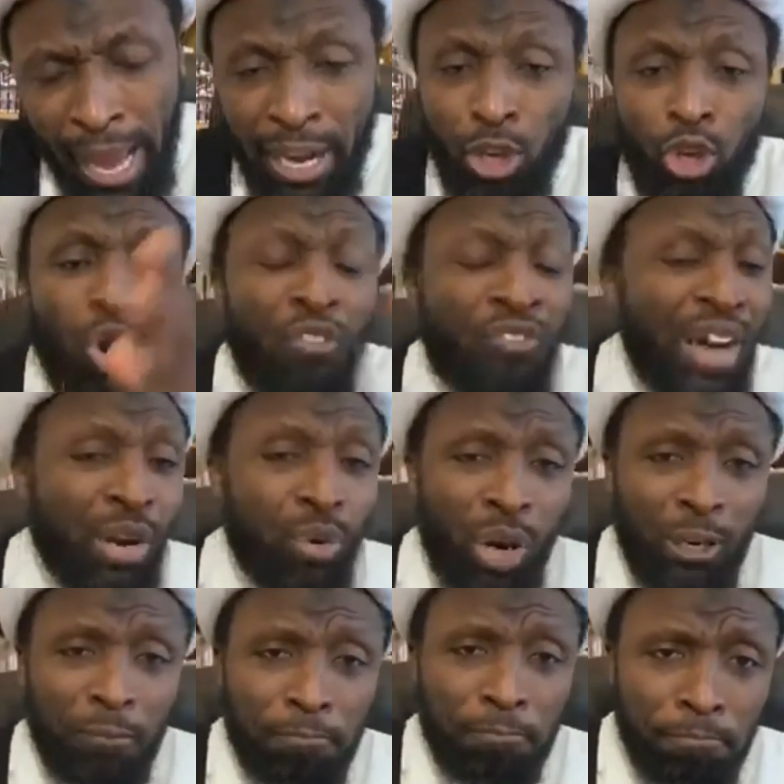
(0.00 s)
And you know very
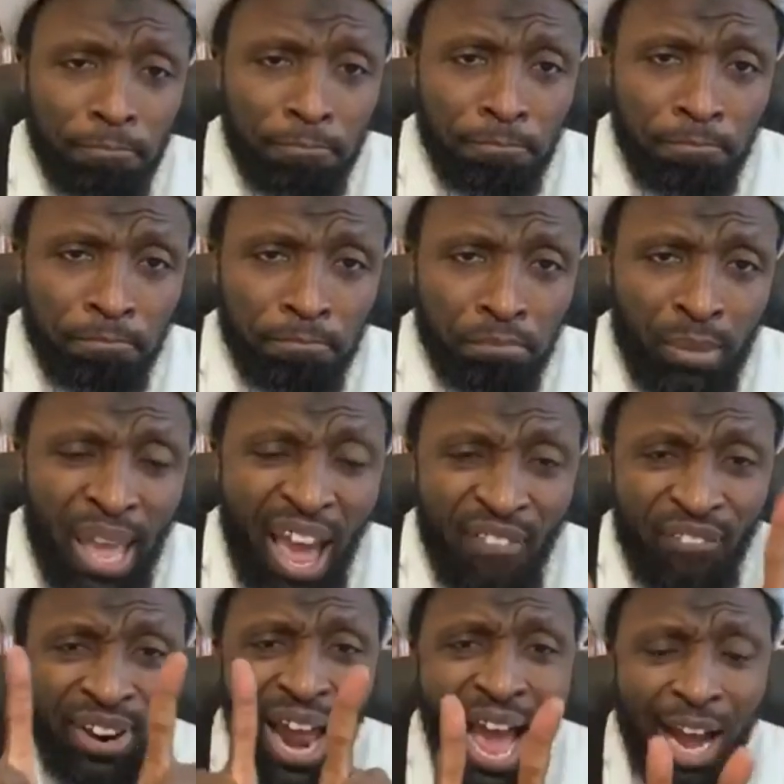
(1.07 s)
well,
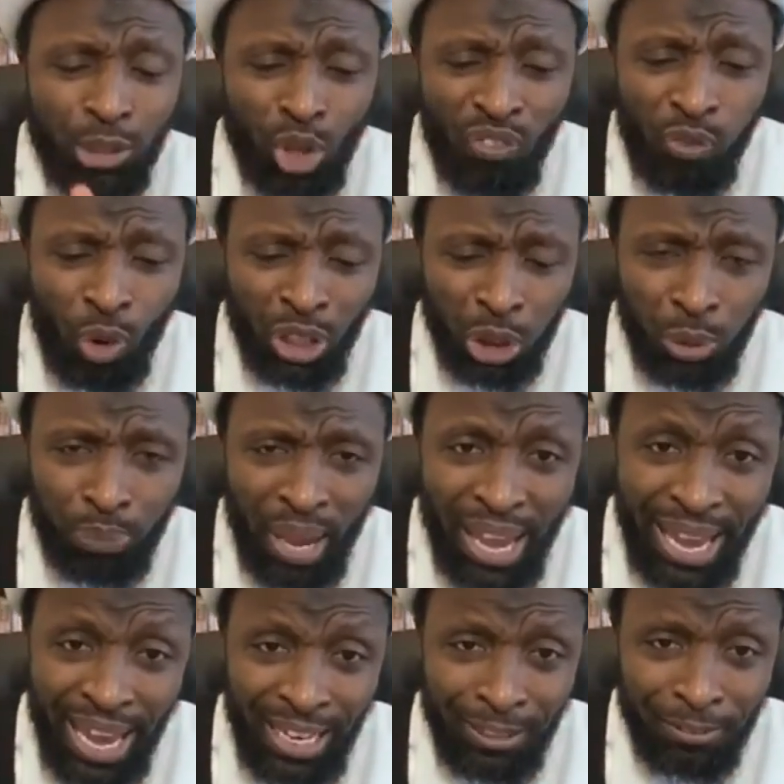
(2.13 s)
every act of worship,
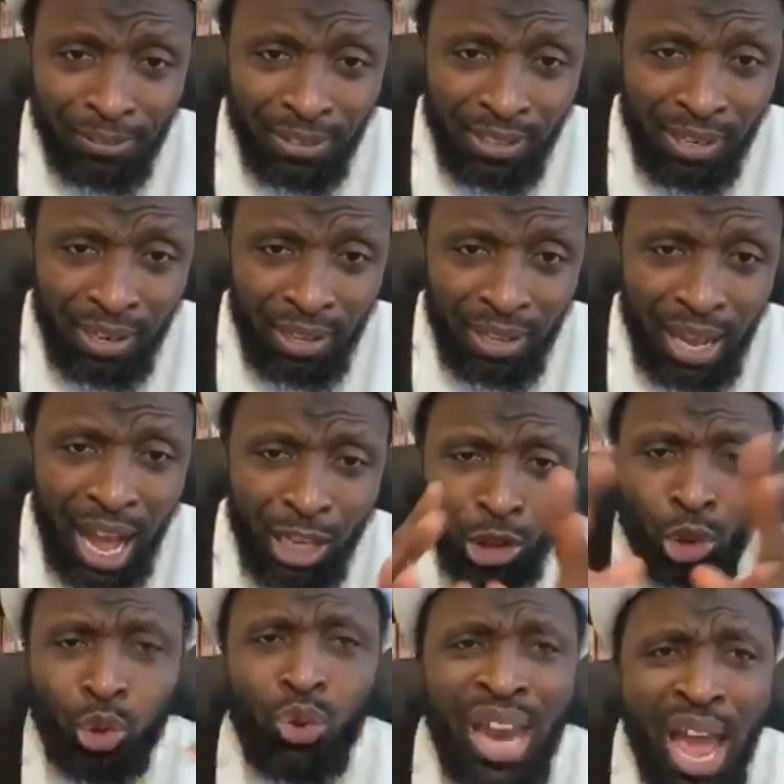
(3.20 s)
again,
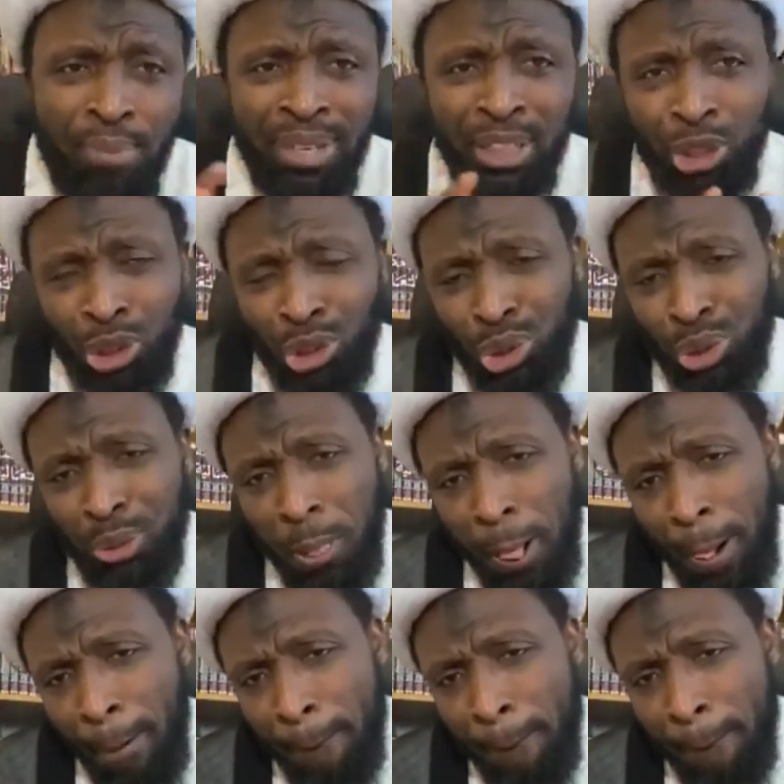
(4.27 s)
has 2 dimensions.